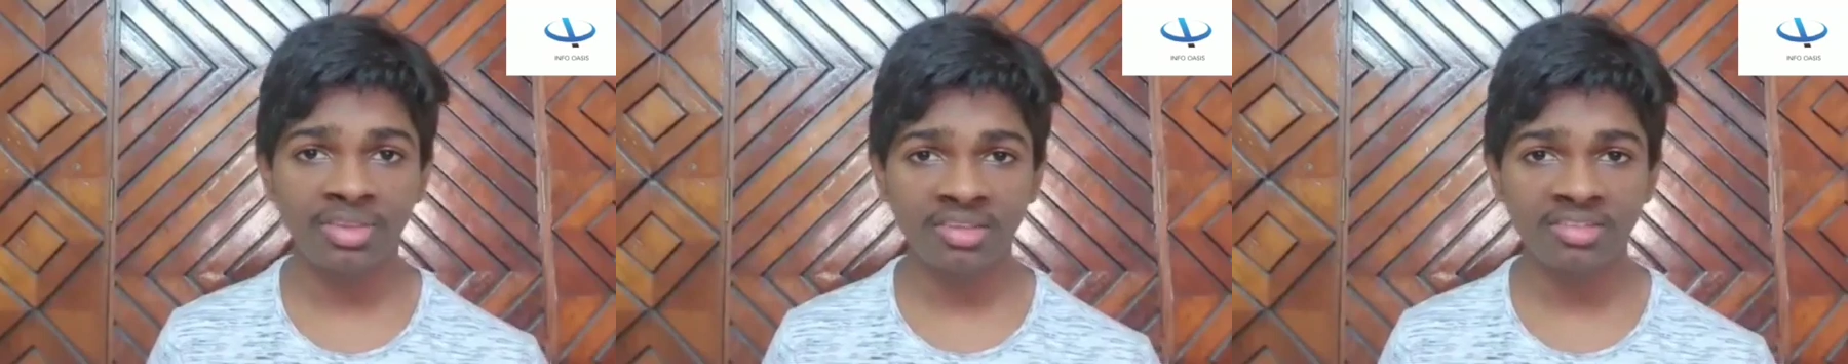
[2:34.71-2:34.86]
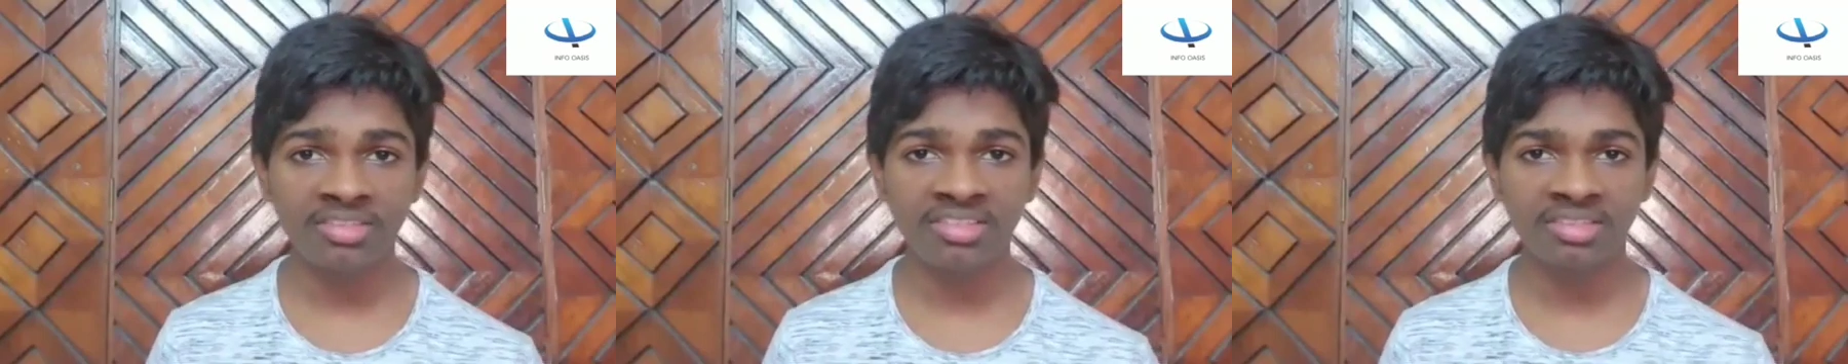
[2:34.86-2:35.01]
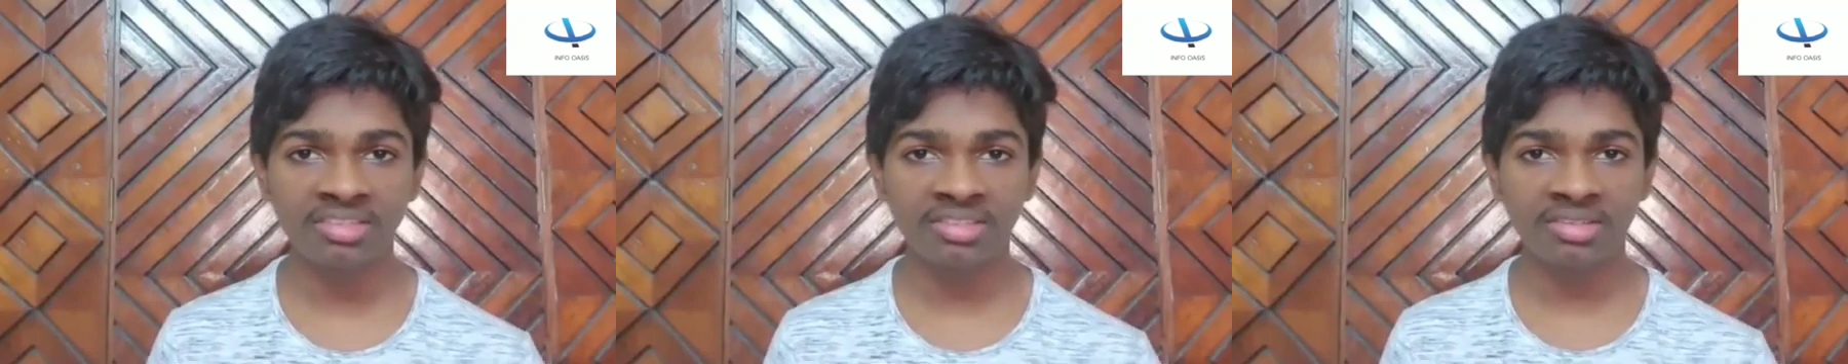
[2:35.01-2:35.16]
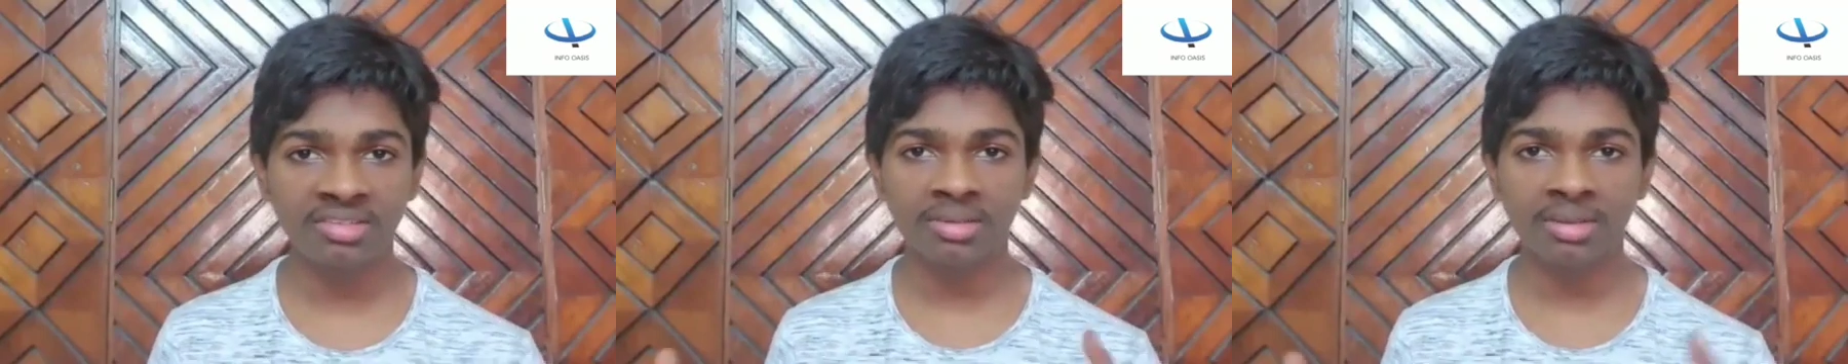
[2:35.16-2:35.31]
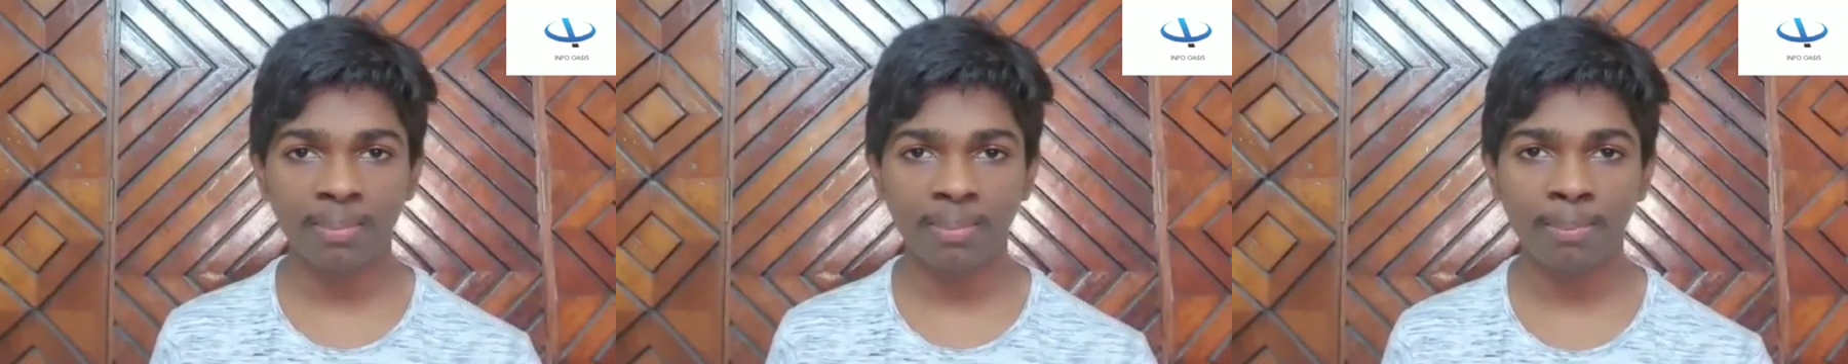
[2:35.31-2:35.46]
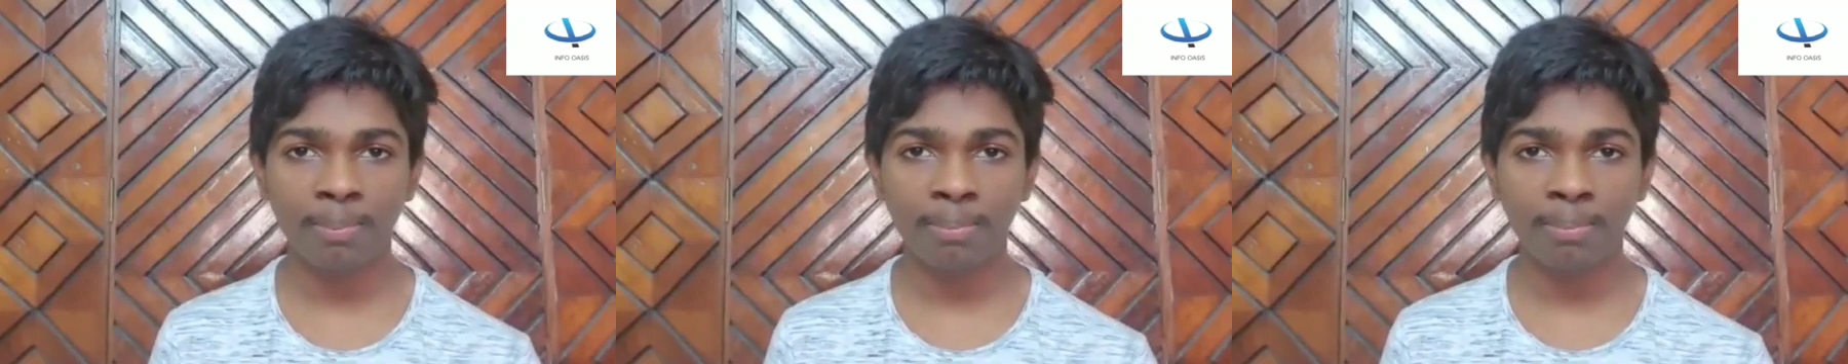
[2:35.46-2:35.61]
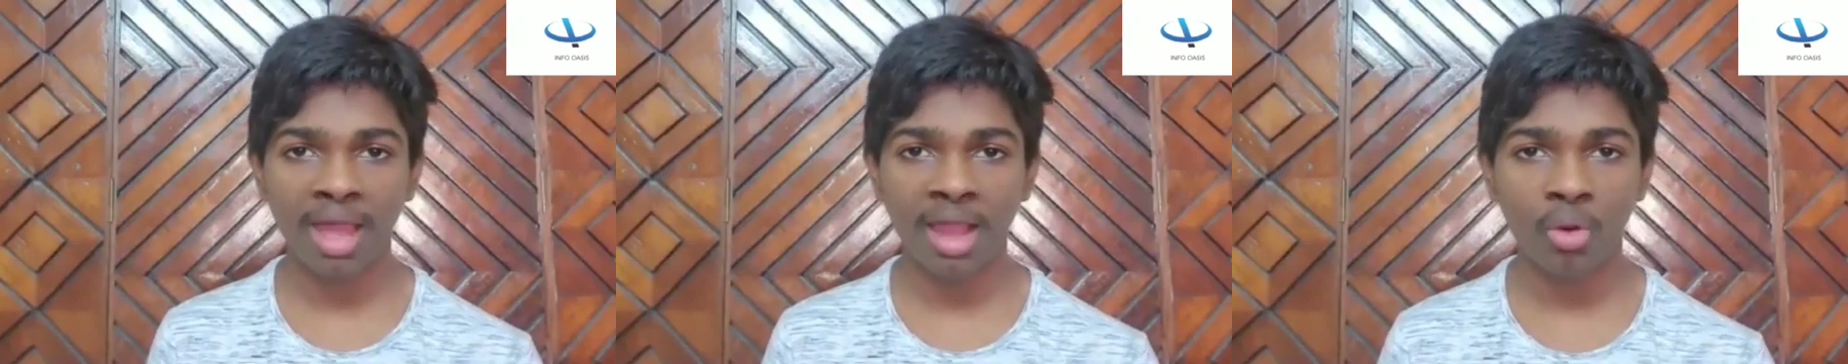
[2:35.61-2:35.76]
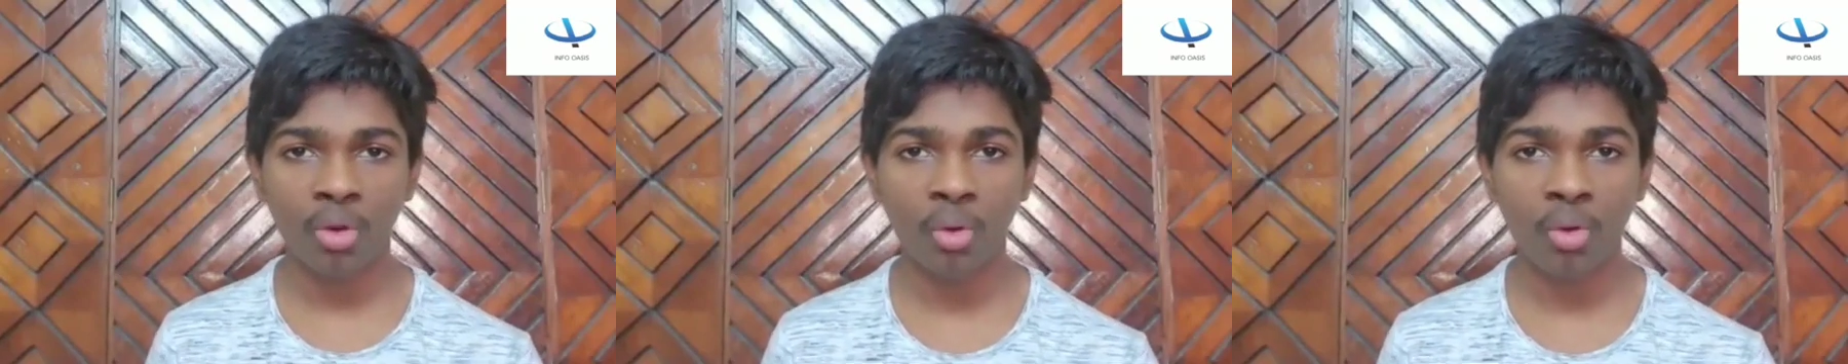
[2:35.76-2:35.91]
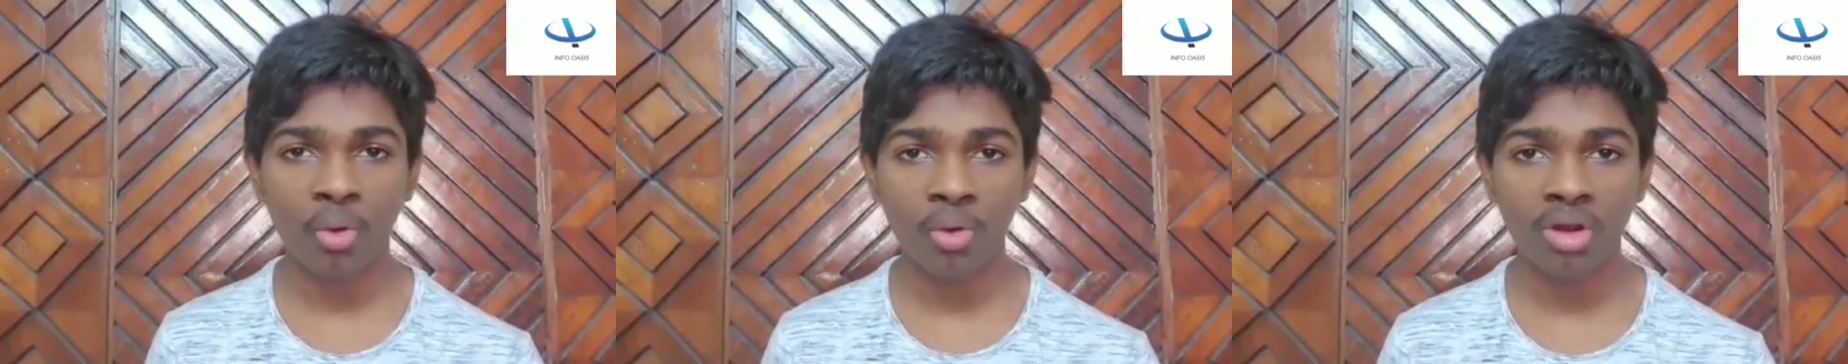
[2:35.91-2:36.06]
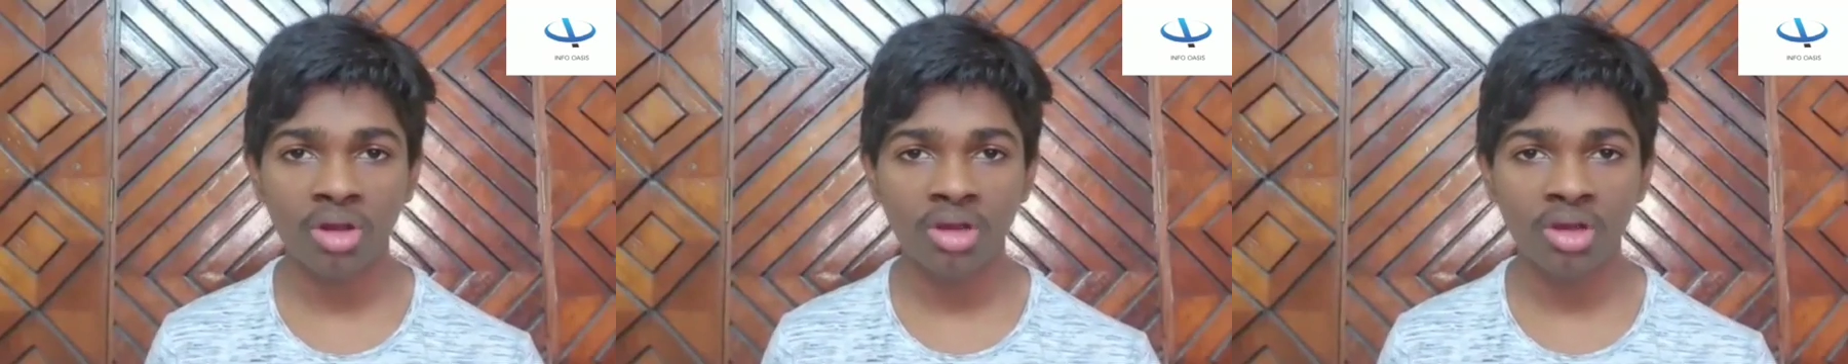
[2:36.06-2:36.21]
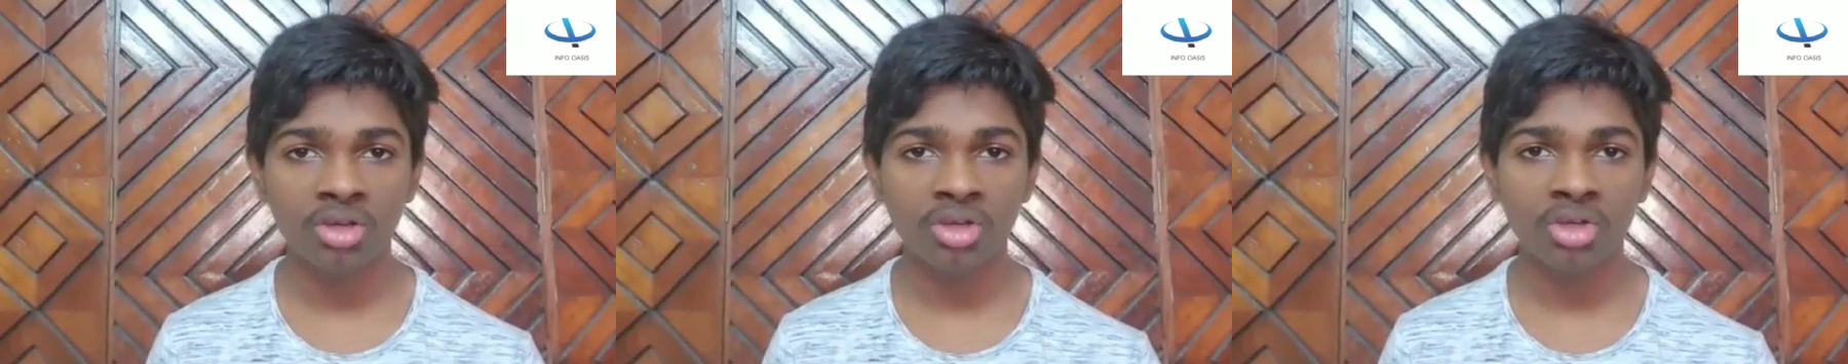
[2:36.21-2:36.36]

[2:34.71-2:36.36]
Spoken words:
this black hole